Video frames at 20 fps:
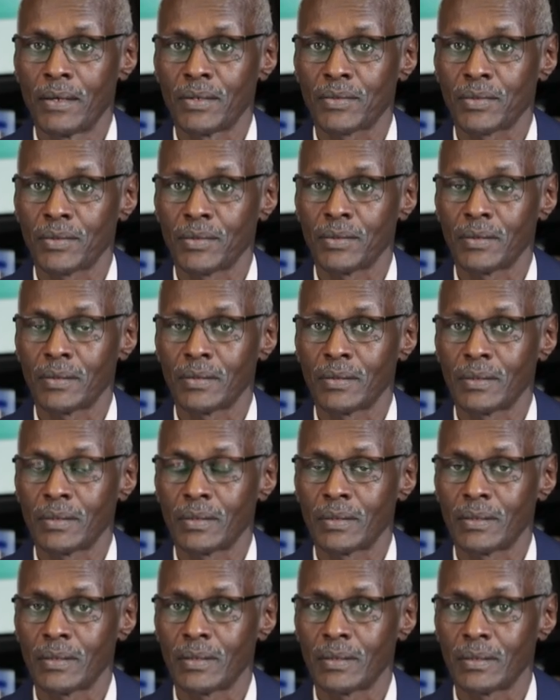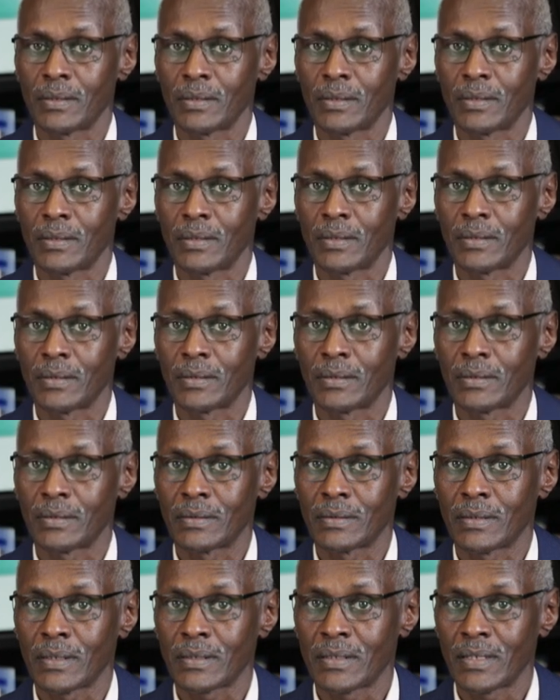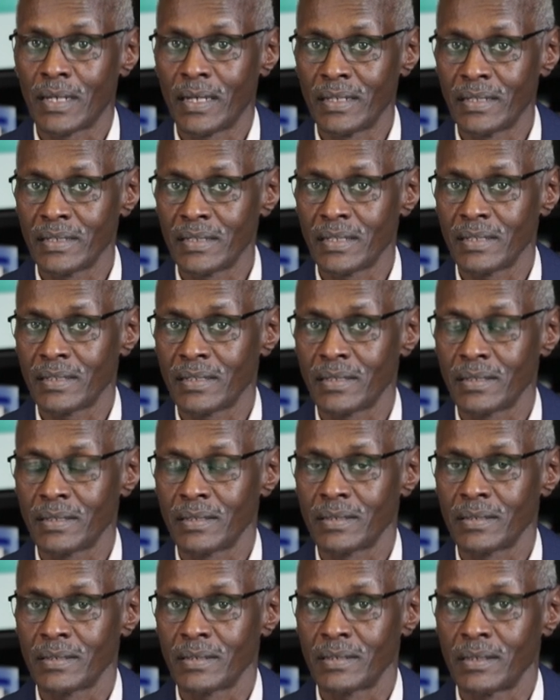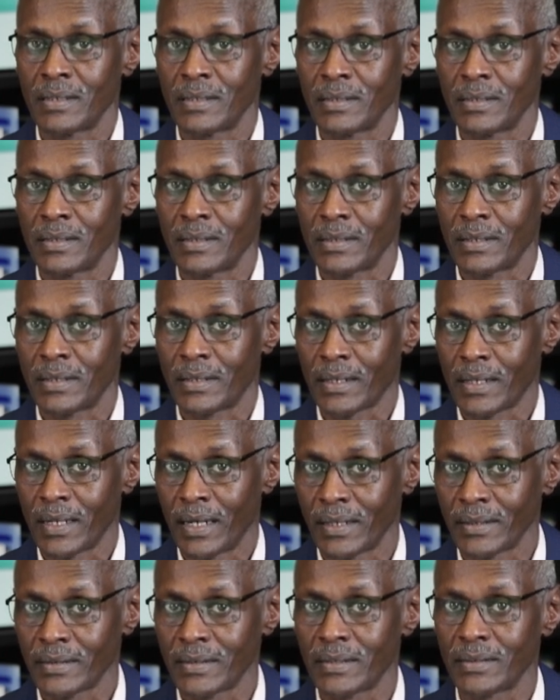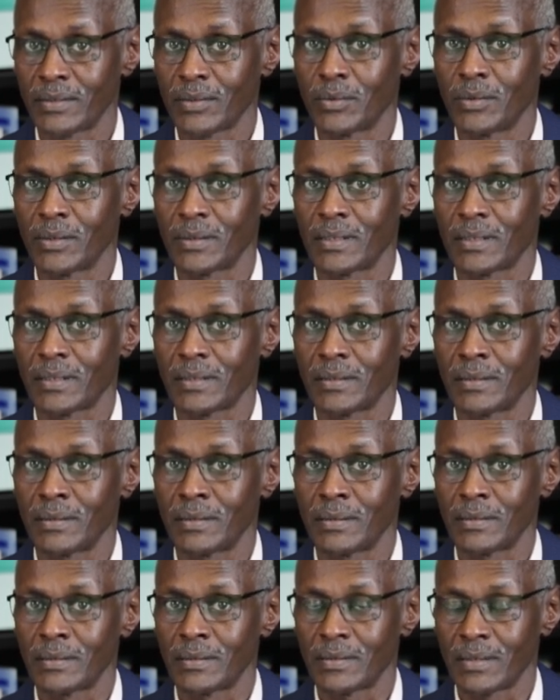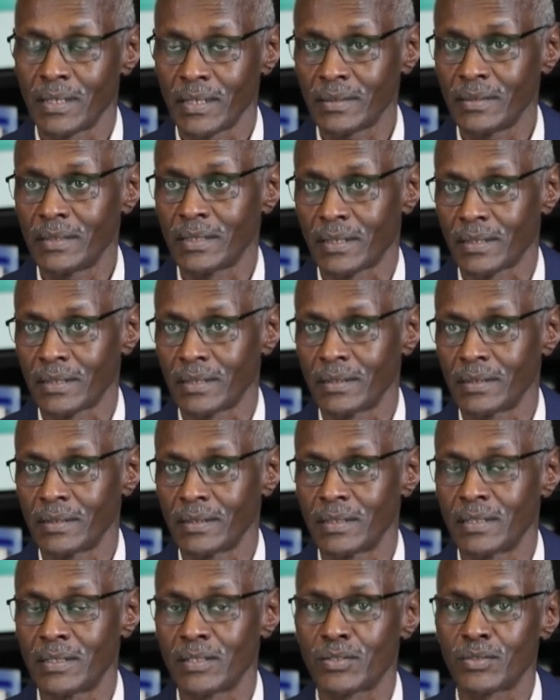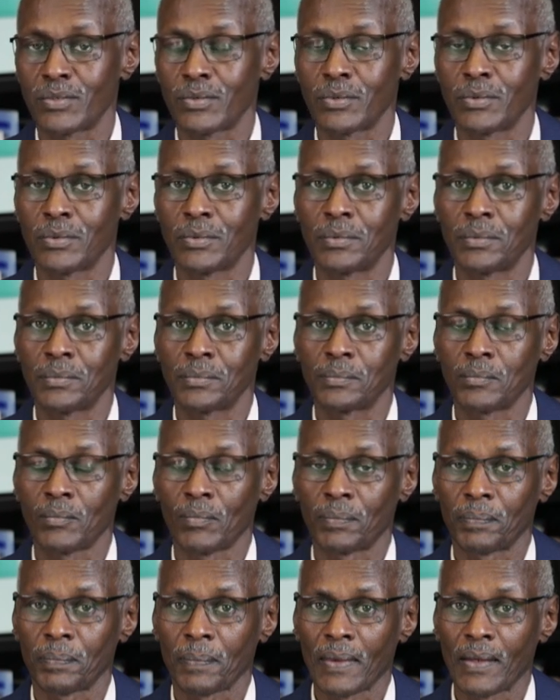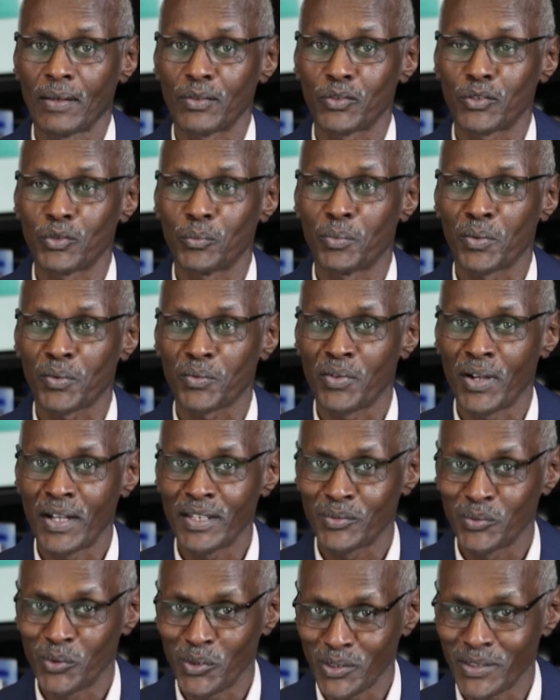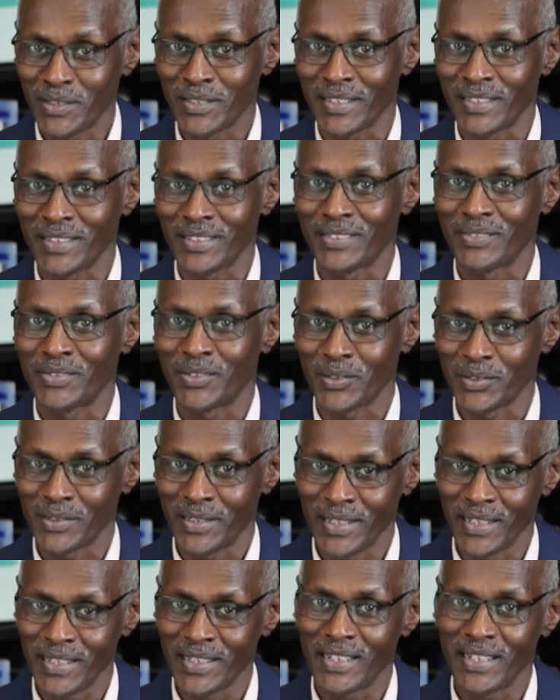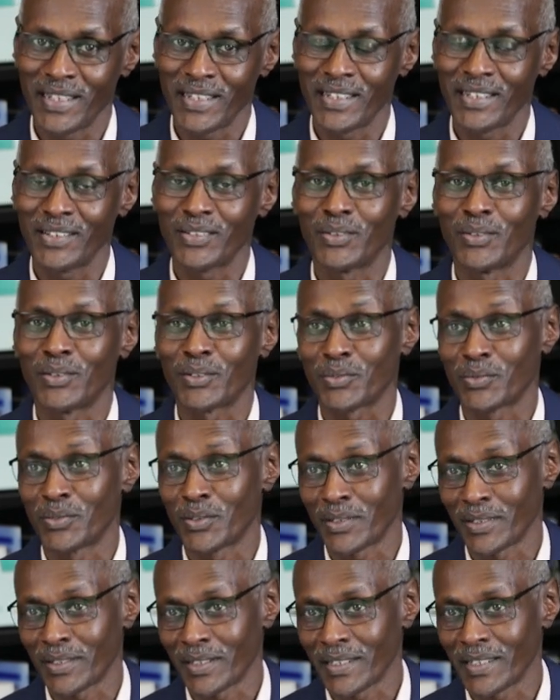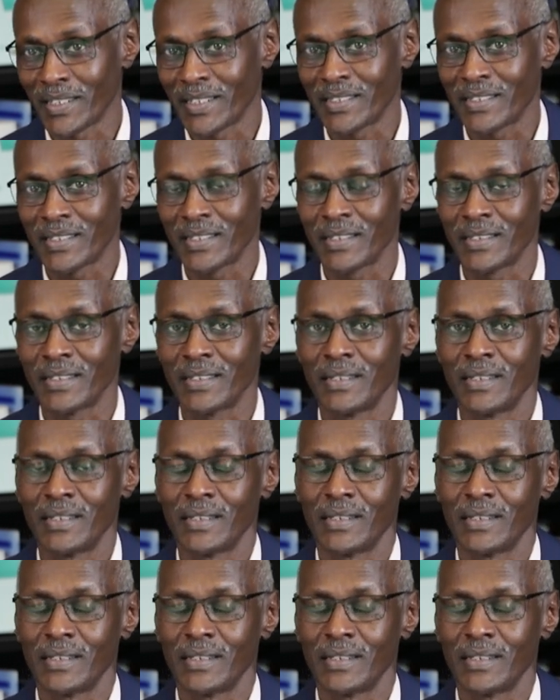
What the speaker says: So the challenges regarding the water sector is to provide water for drinking or for irrigation